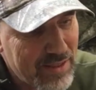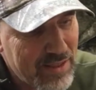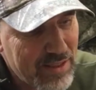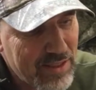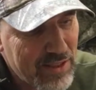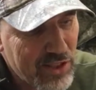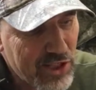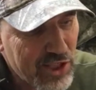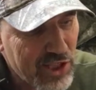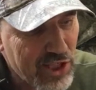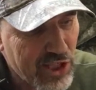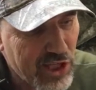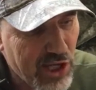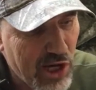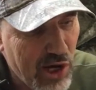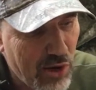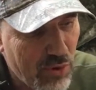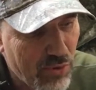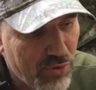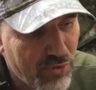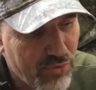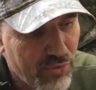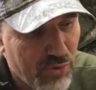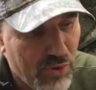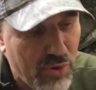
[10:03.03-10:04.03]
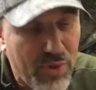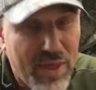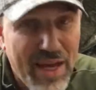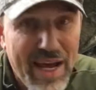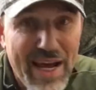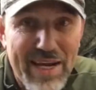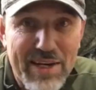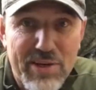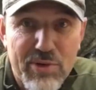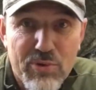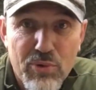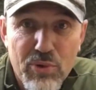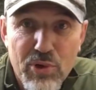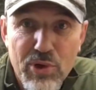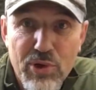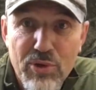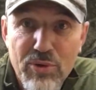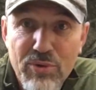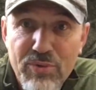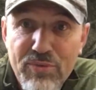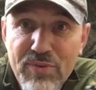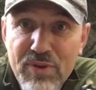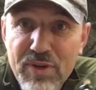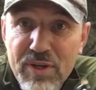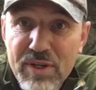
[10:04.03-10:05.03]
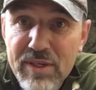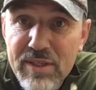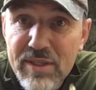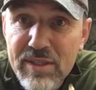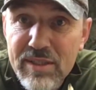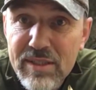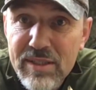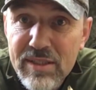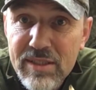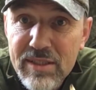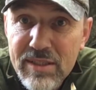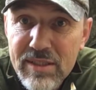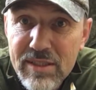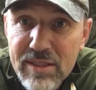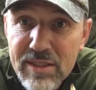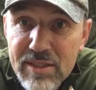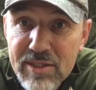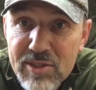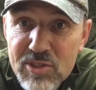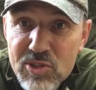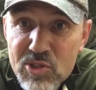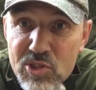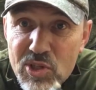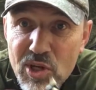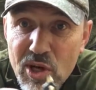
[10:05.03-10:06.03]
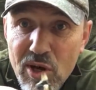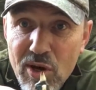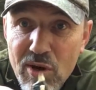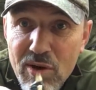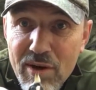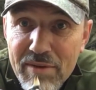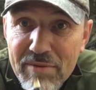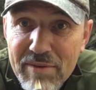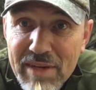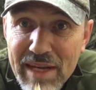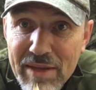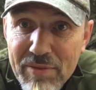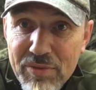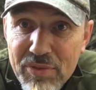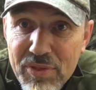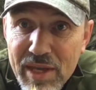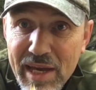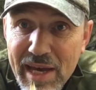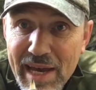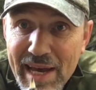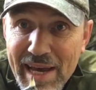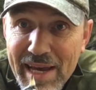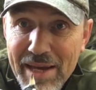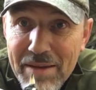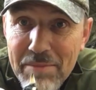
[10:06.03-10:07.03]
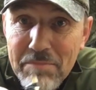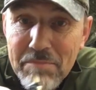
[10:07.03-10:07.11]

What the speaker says: I'm going to go through that groove. So I've got that,